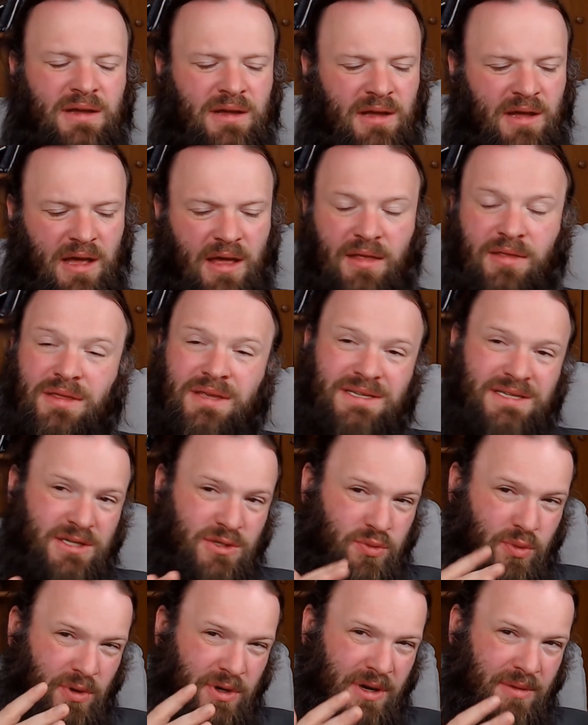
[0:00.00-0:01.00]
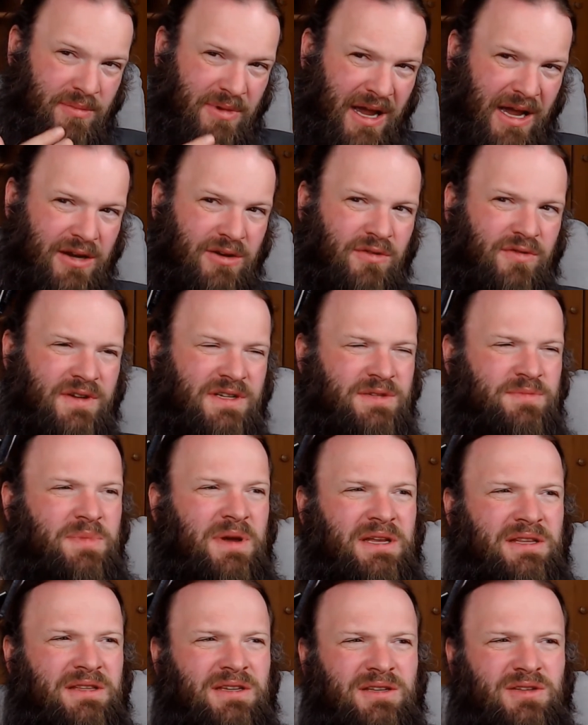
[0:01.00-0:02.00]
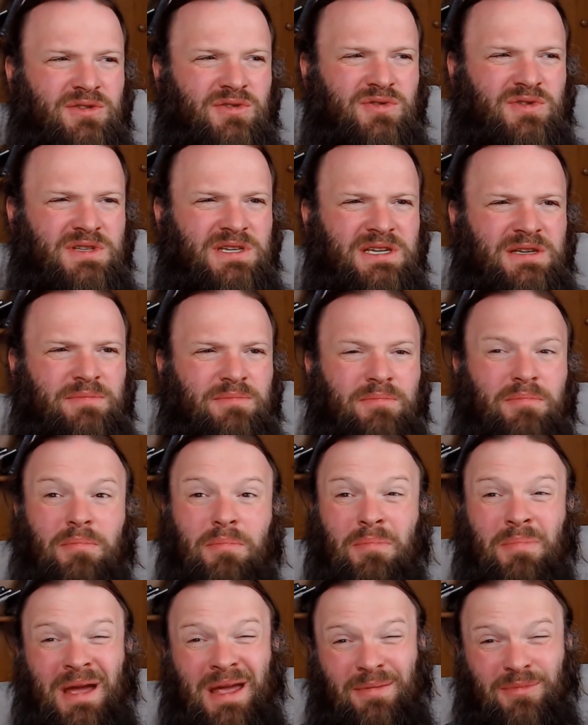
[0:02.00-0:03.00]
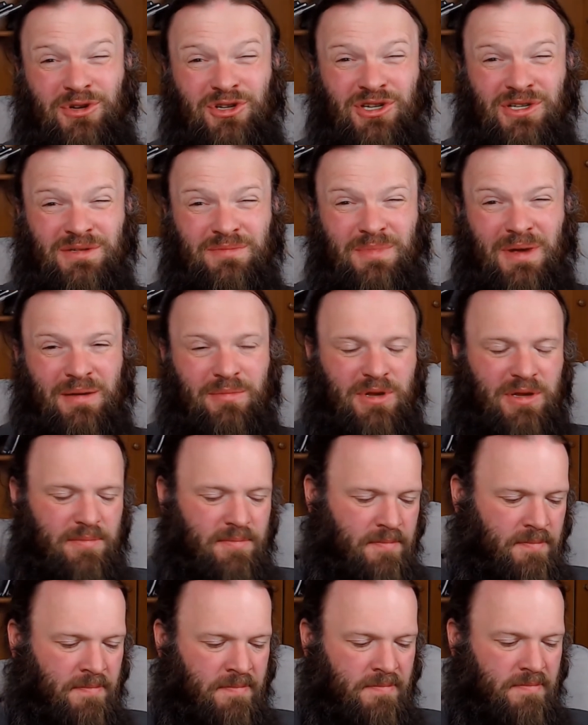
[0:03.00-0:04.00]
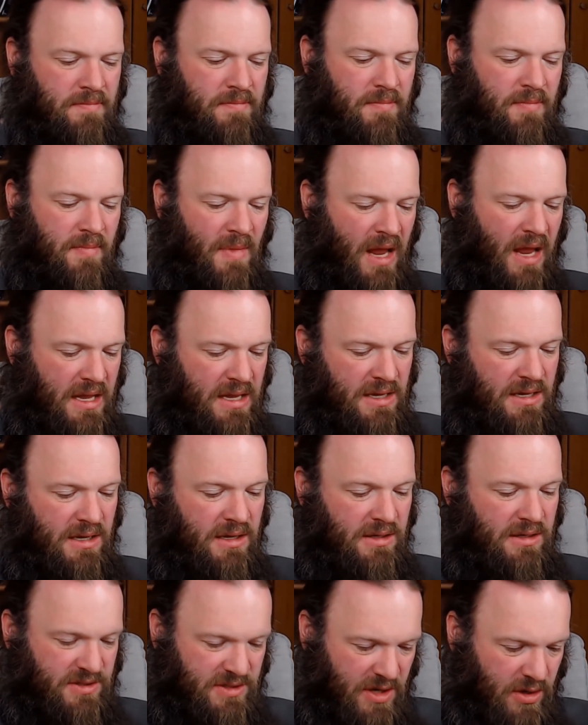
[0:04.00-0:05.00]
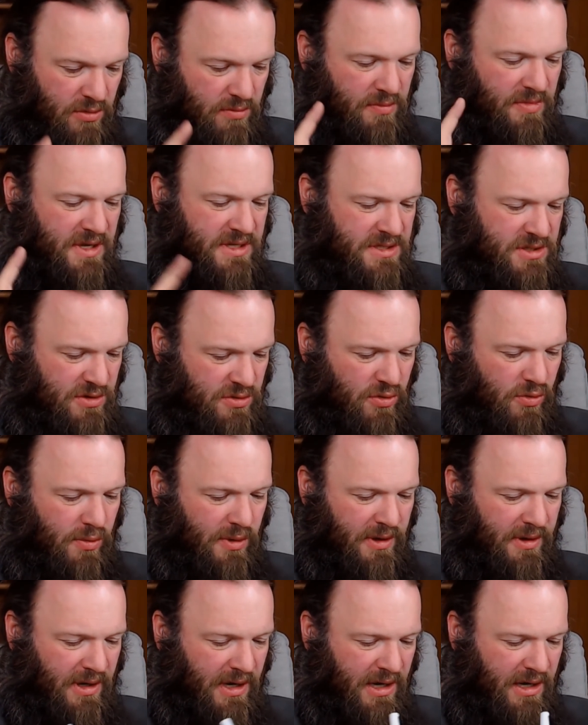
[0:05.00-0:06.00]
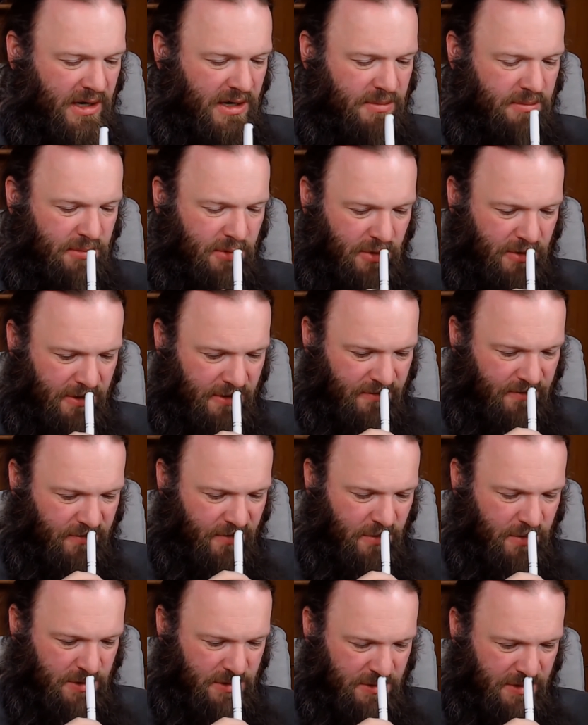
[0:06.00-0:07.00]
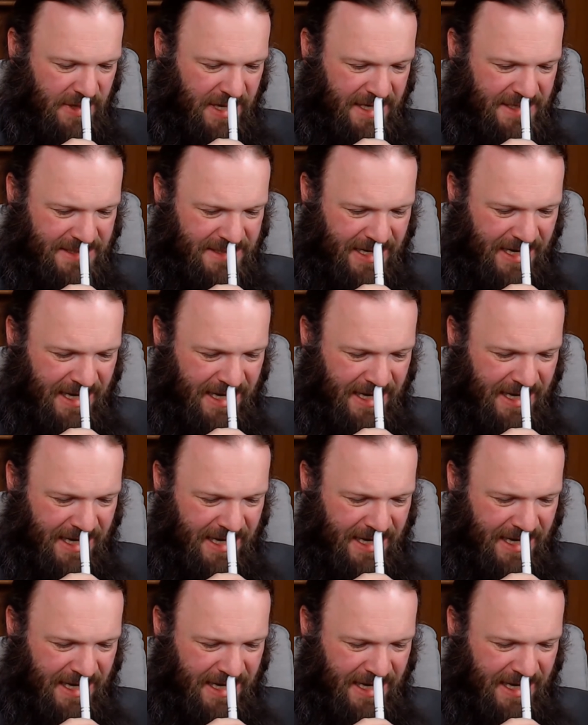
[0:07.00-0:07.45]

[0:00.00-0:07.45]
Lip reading: And this is what I'm kind of expecting to see, maybe, just maybe. So that's a cool one. I'm looking forward to that.